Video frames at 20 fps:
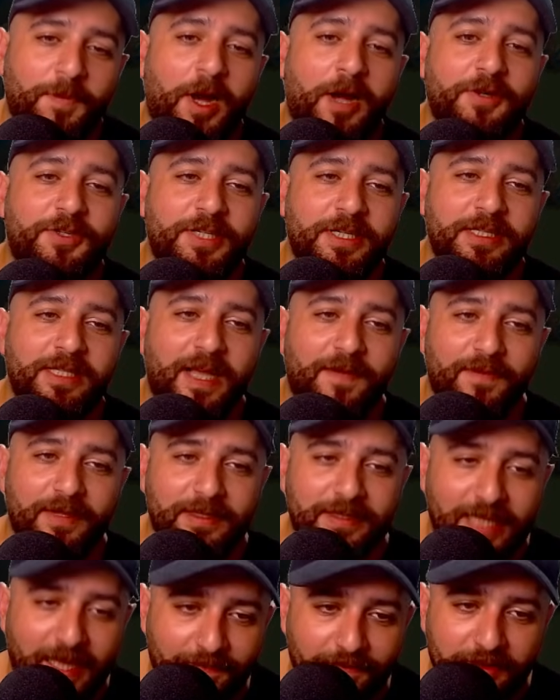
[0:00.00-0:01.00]
marching level
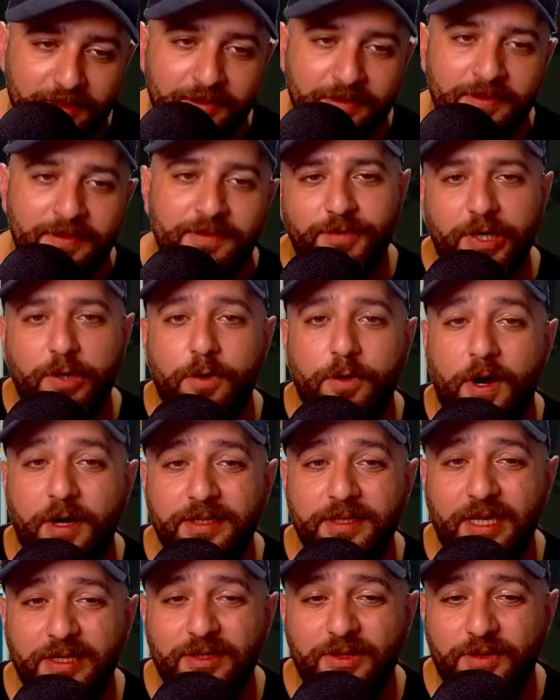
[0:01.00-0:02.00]
7
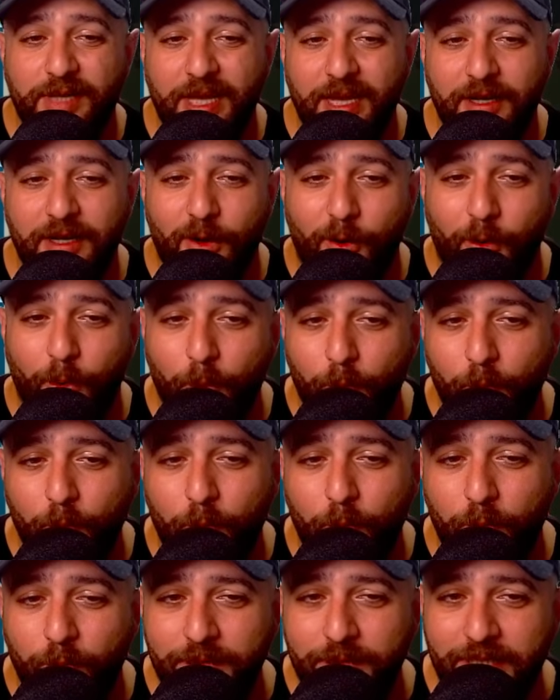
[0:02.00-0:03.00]
requires us to get
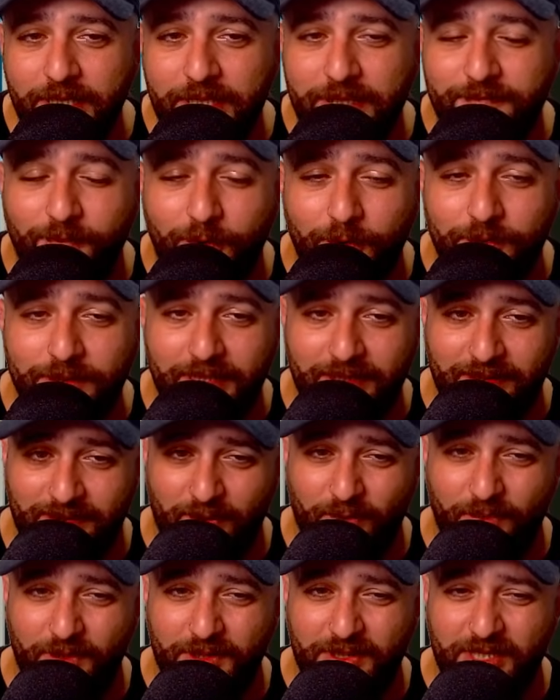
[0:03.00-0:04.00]
all these 4
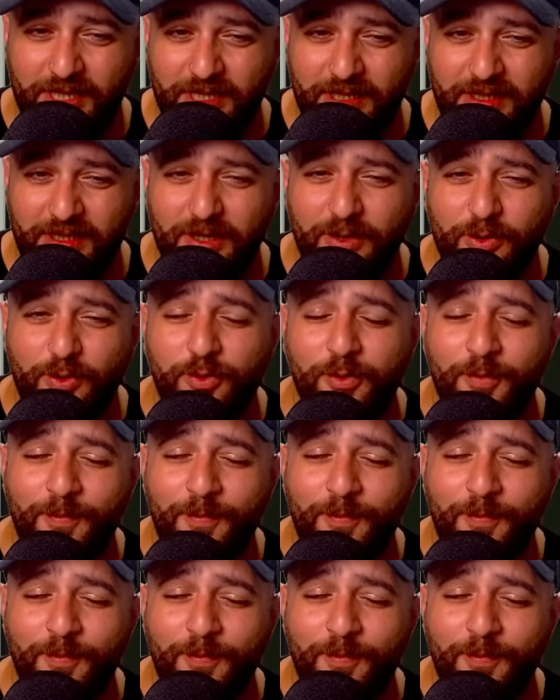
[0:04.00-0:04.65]
technologies to